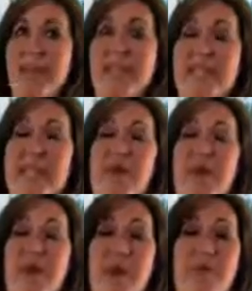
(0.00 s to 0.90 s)
because
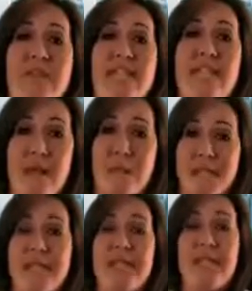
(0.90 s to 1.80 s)
another part of
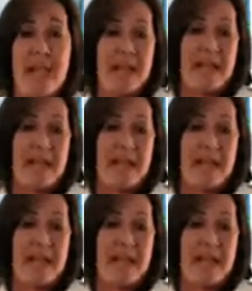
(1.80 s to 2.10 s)
asepsis